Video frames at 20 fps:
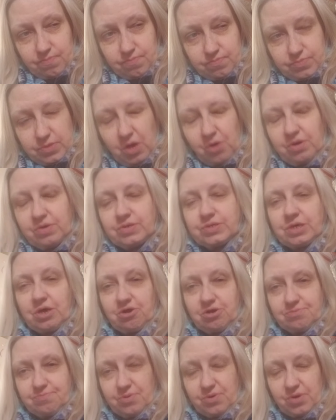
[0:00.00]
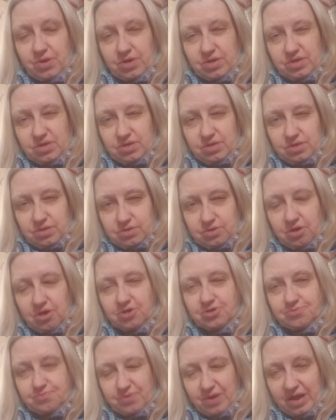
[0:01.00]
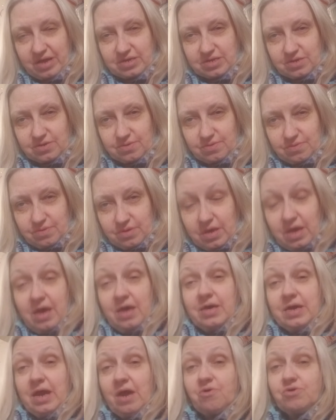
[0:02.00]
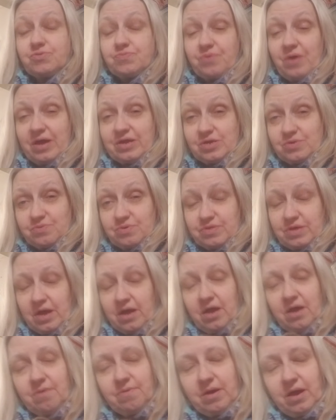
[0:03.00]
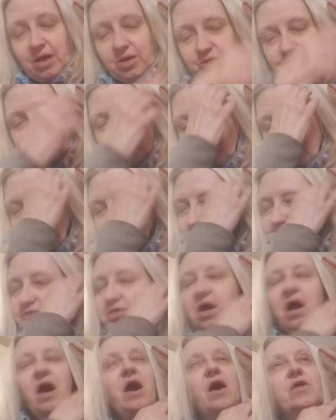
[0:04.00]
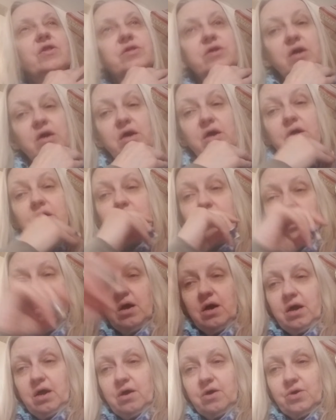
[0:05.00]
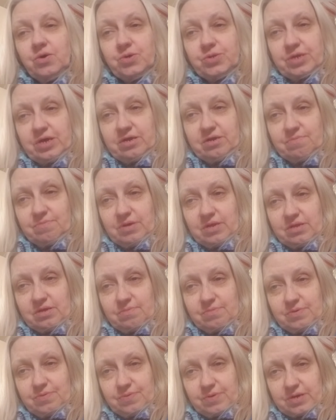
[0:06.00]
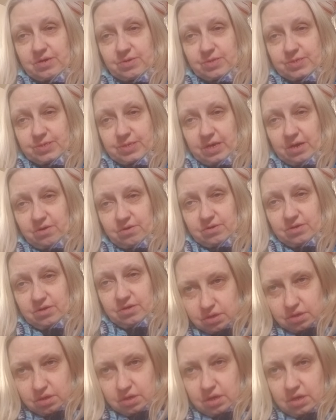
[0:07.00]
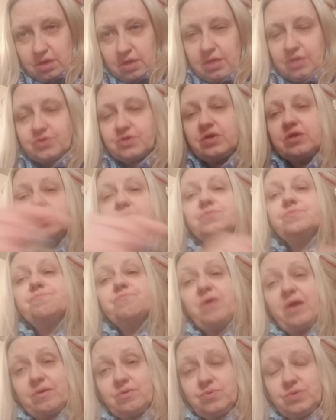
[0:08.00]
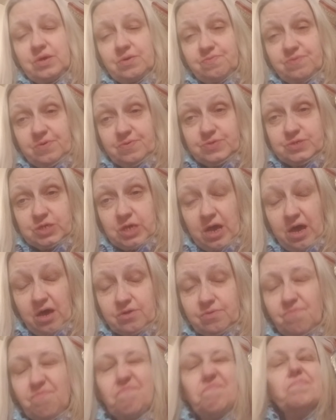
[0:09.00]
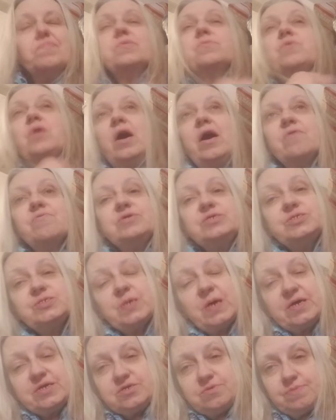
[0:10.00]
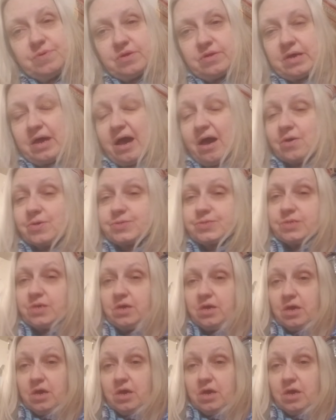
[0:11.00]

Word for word: No, he's already born. No, he's pregnant. Yeah, I was pregnant with uh, our fifth child. Uh, hold on a minute, let me figure this out. So I was pregnant with our fifth child, and we decided to build a house.